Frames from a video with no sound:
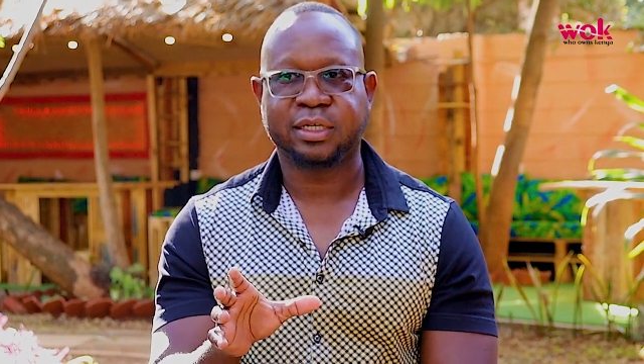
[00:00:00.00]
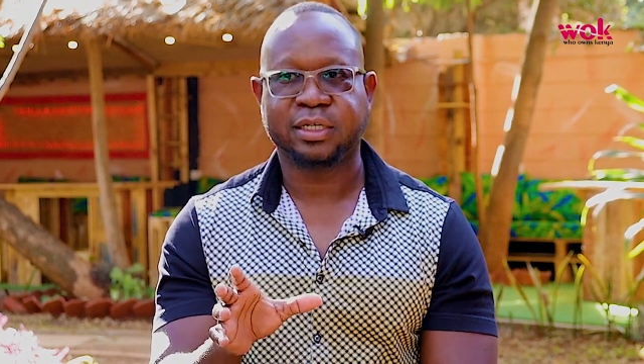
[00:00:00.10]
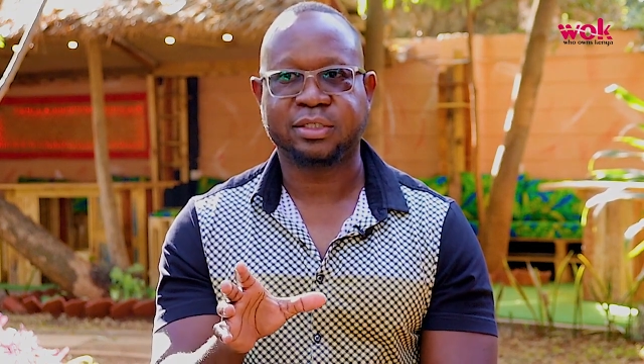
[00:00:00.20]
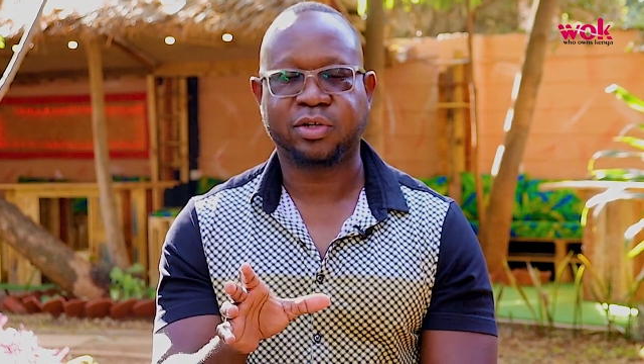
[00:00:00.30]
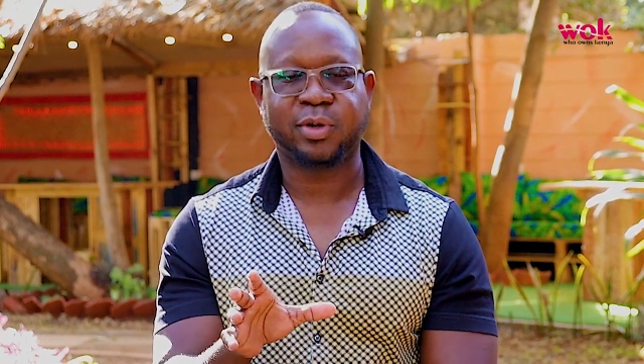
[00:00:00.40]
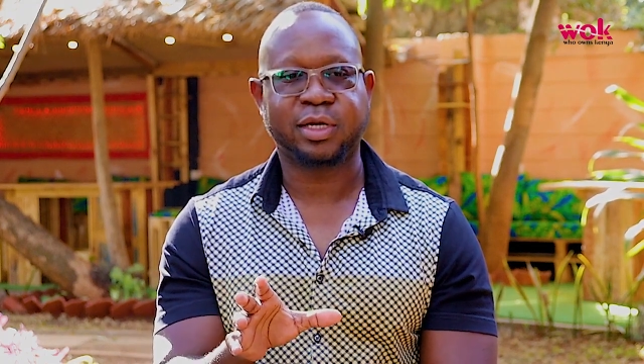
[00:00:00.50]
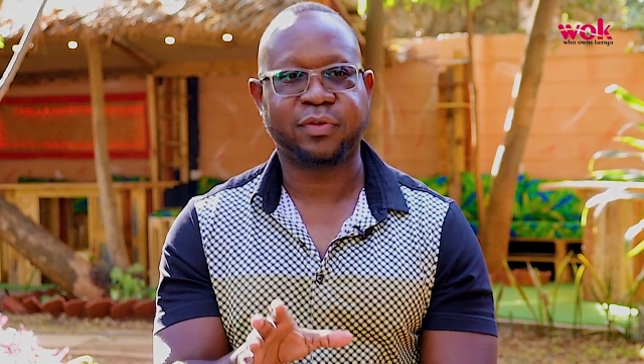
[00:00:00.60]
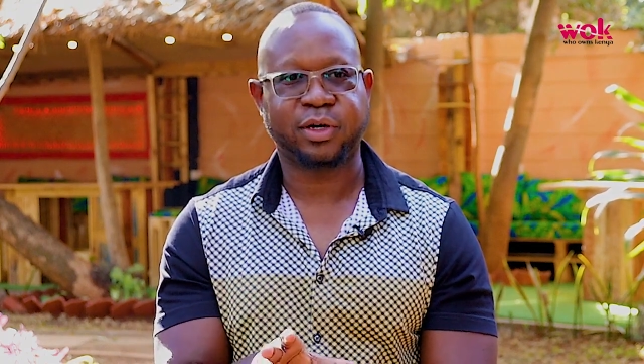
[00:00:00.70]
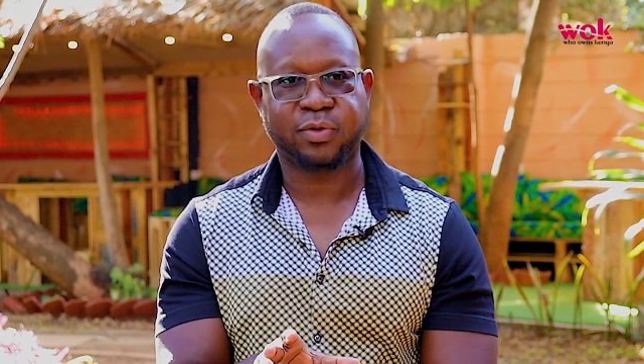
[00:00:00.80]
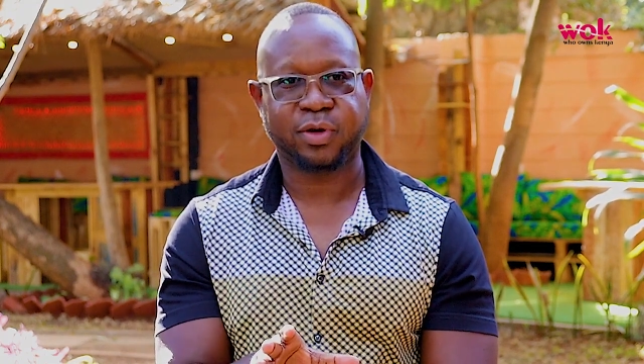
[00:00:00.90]
is normally
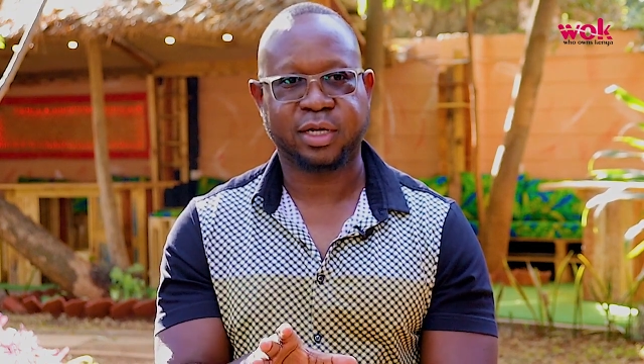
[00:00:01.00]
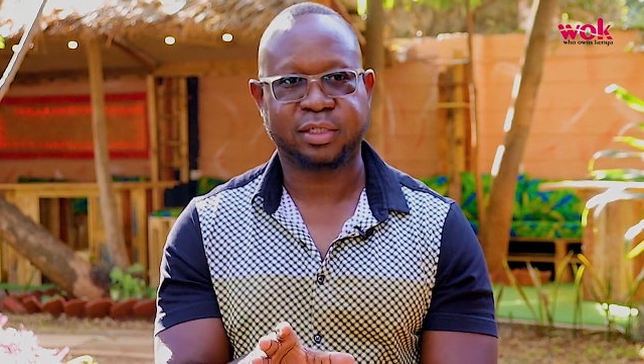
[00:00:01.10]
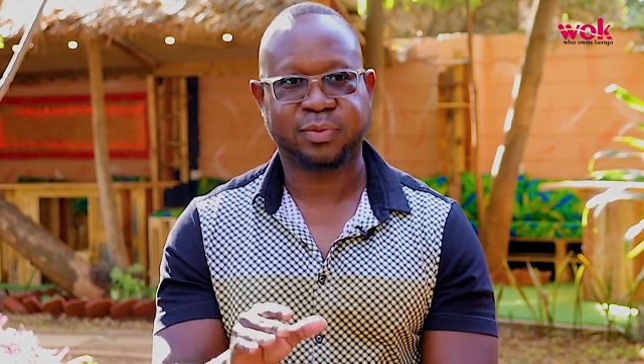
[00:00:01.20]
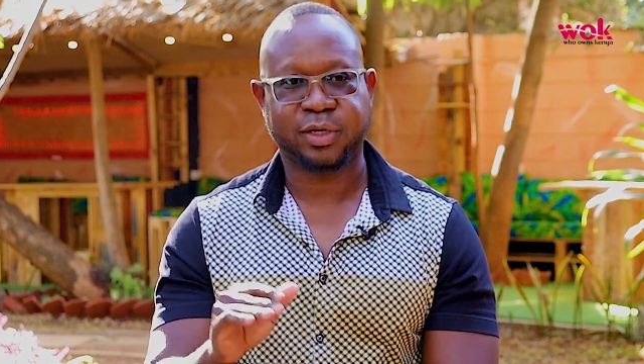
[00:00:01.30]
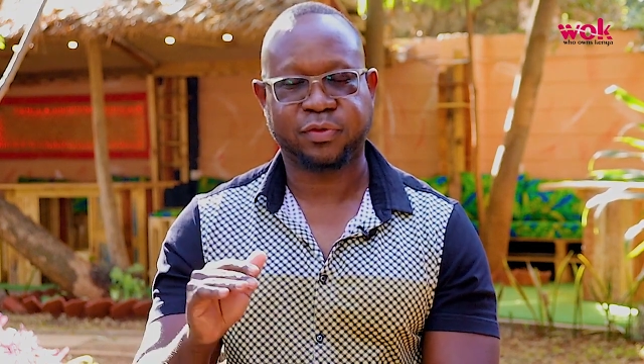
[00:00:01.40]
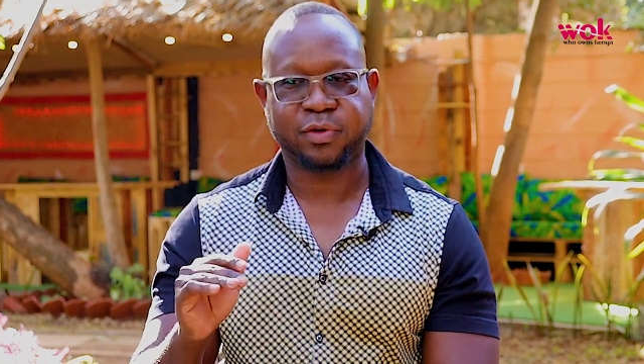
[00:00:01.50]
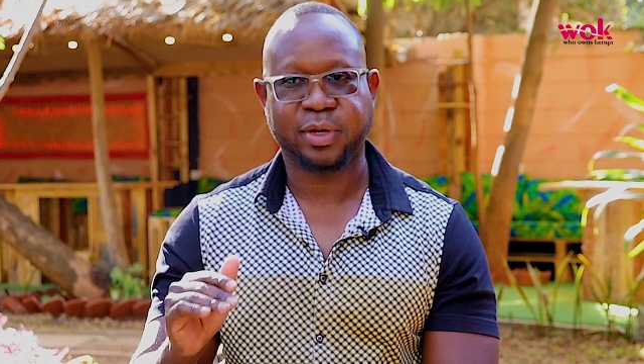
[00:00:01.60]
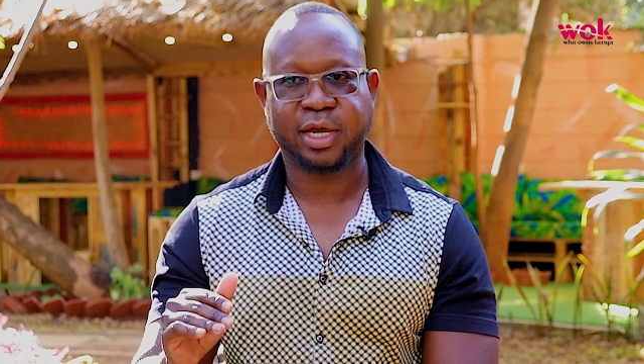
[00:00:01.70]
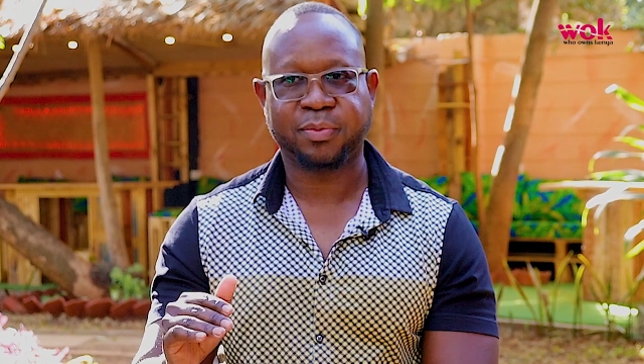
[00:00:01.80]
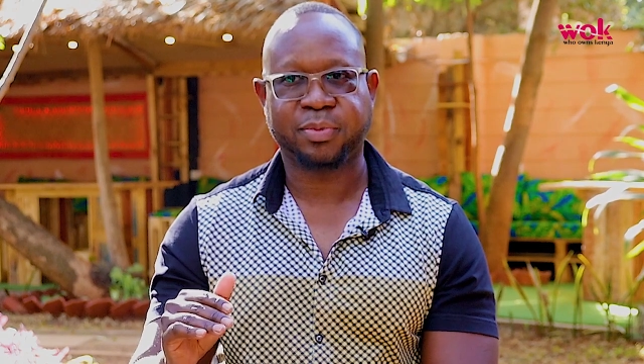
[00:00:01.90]
very quiet, but from
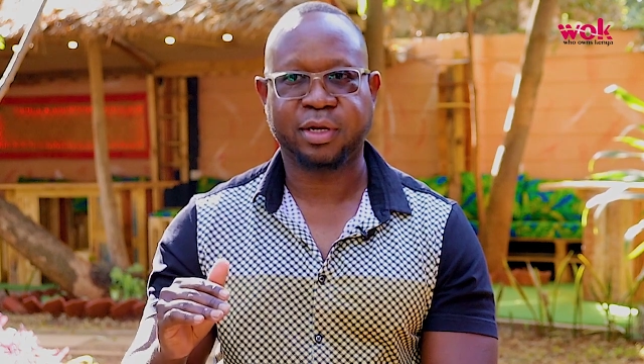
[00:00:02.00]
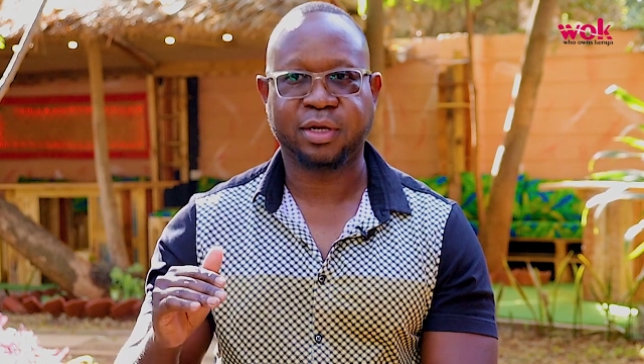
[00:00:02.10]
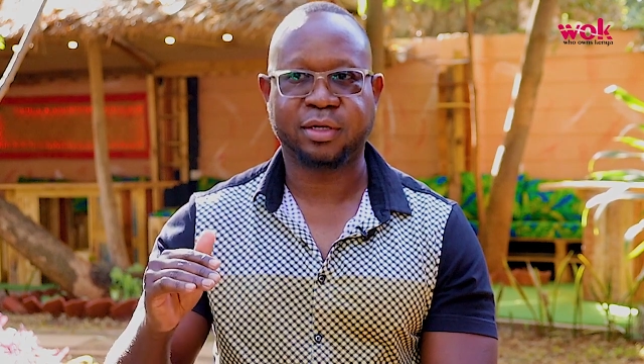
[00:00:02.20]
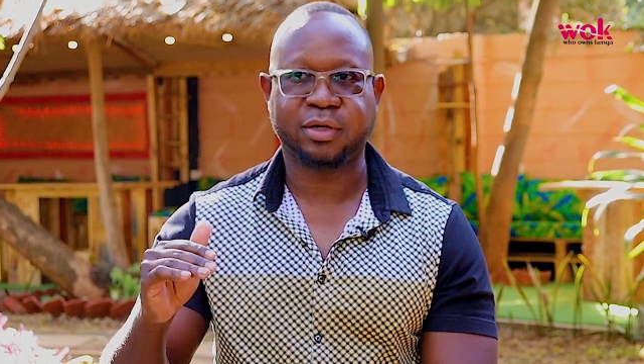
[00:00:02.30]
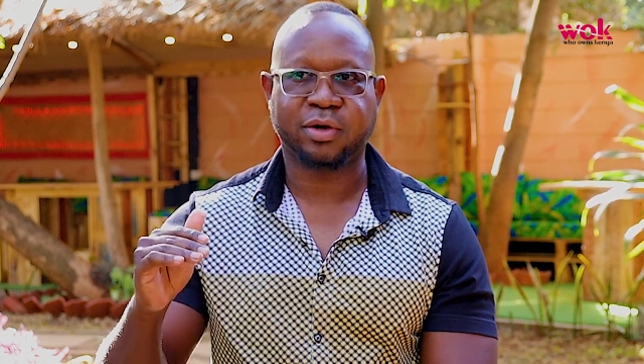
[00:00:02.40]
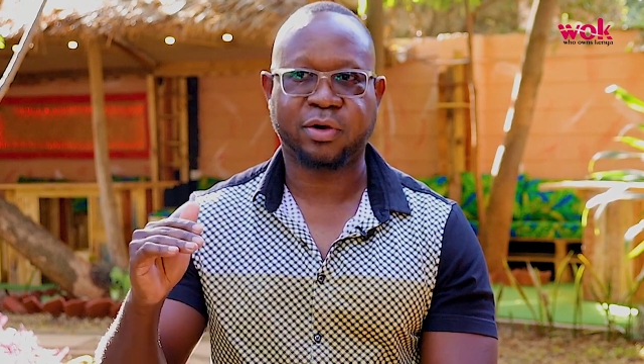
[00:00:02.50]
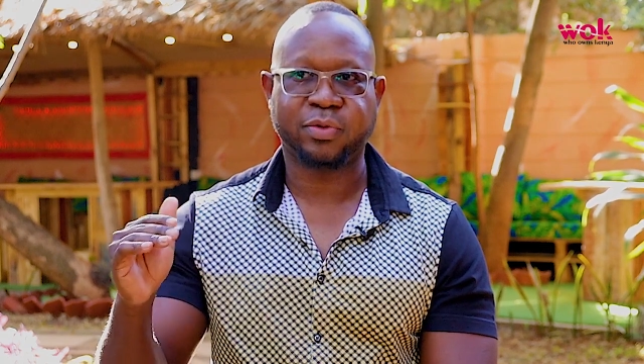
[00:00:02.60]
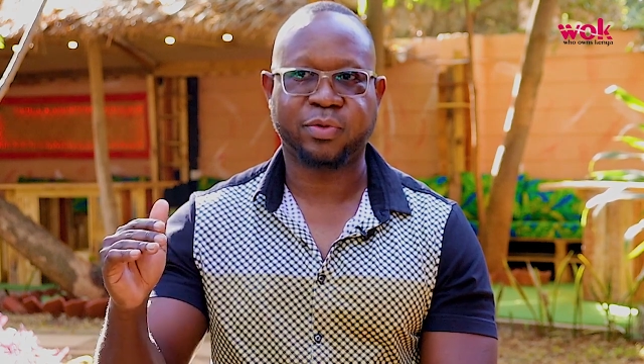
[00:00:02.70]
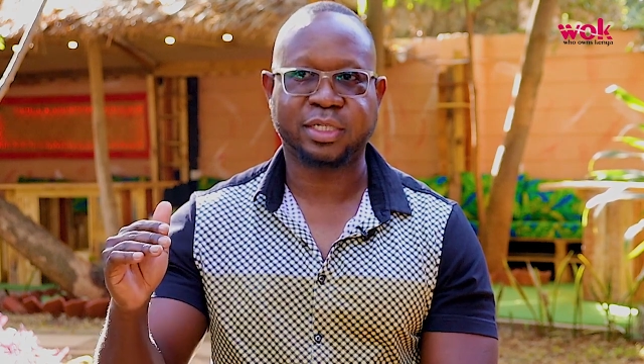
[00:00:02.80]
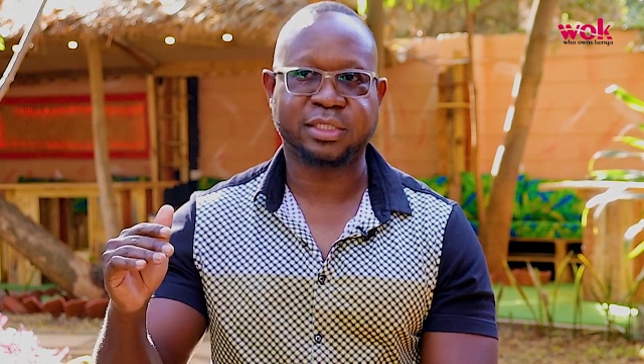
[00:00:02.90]
April
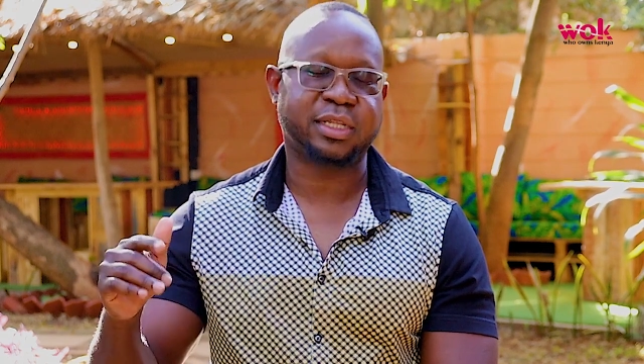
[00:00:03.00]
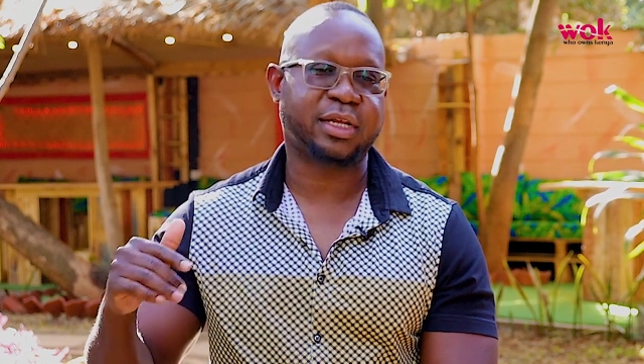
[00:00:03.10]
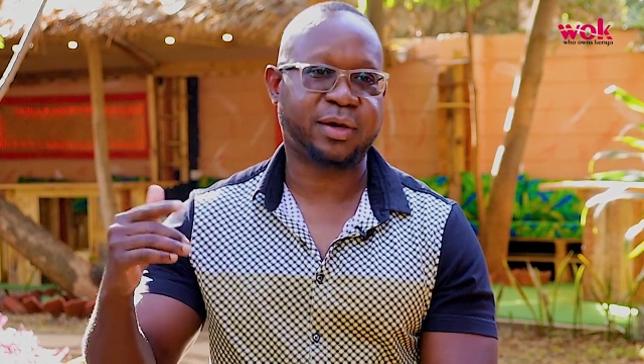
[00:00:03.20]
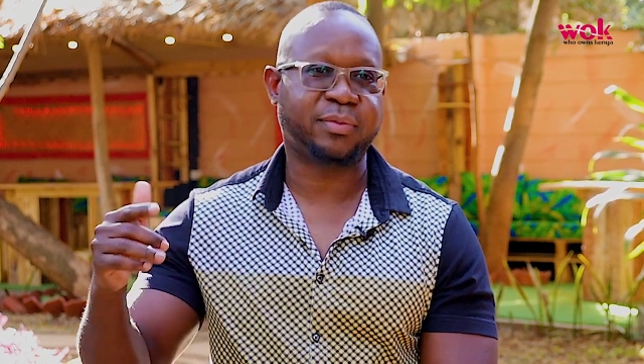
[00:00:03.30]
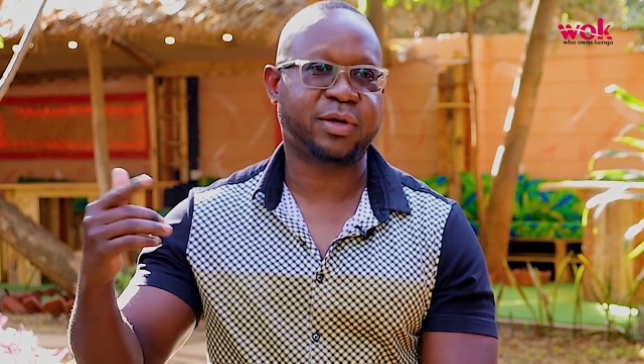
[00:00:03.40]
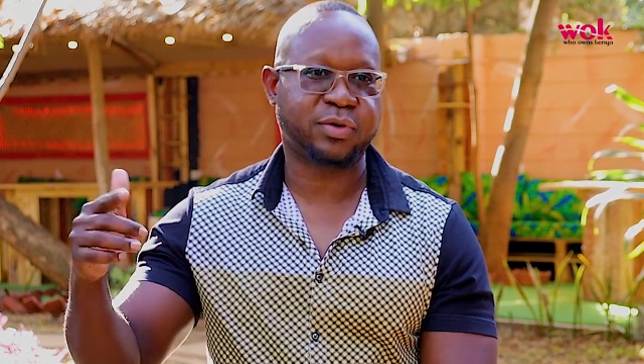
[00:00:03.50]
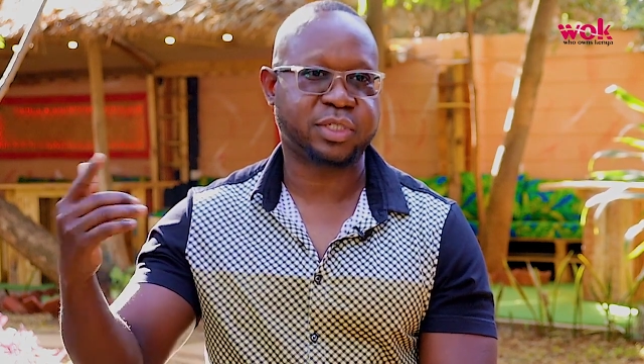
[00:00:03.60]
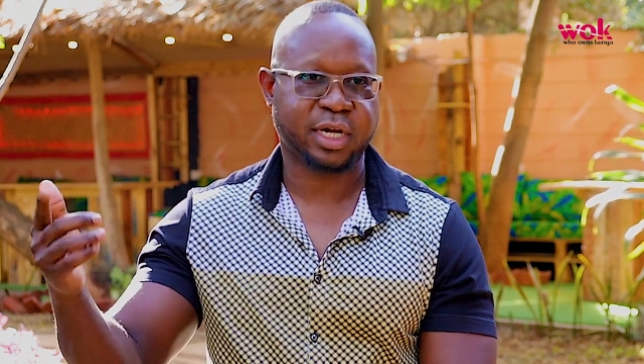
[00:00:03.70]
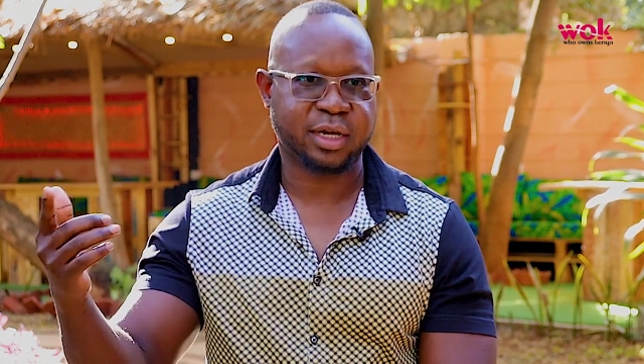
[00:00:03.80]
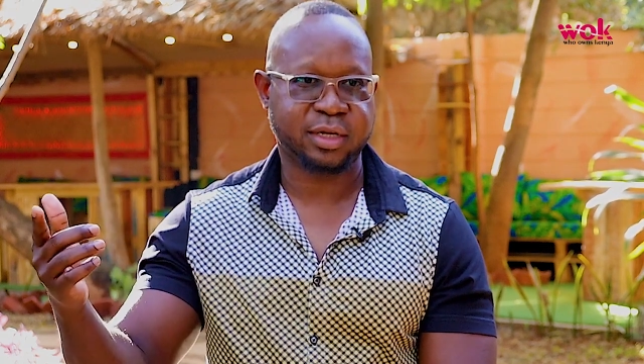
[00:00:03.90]
onwards then the number goes
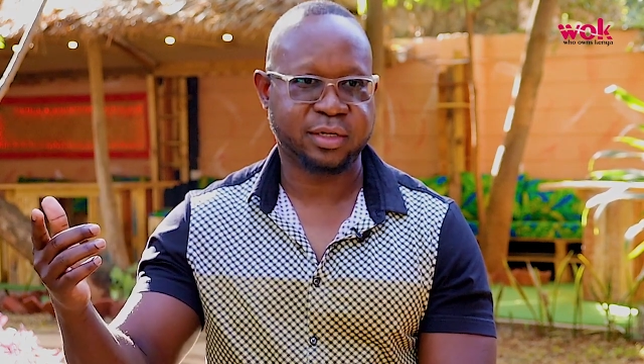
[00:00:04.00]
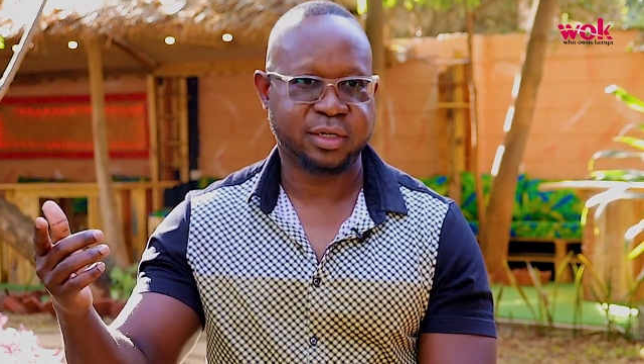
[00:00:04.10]
higher.